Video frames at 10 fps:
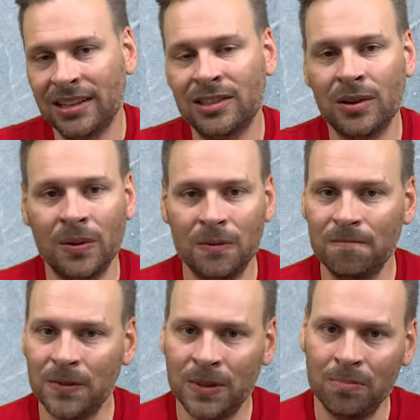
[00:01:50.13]
And so
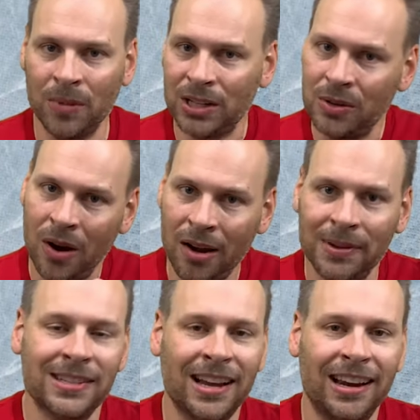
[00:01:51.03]
my two
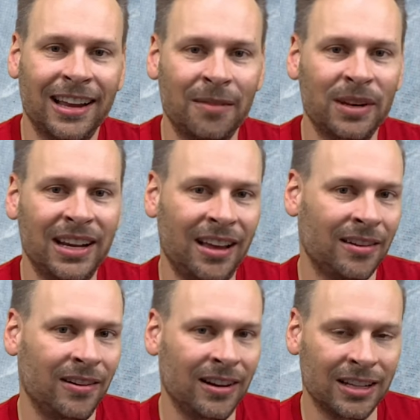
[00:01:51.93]
hobbies kind of came
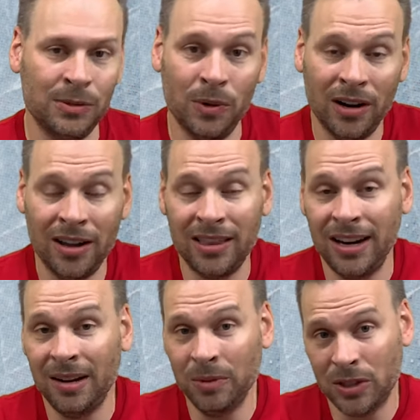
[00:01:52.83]
together and that's where I got the
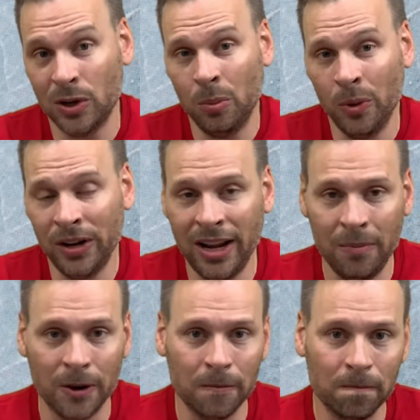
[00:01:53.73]
name Snowboard
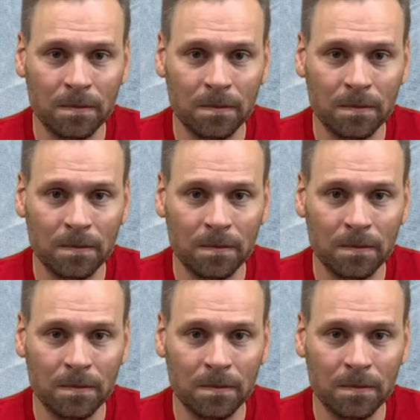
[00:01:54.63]
Gamer.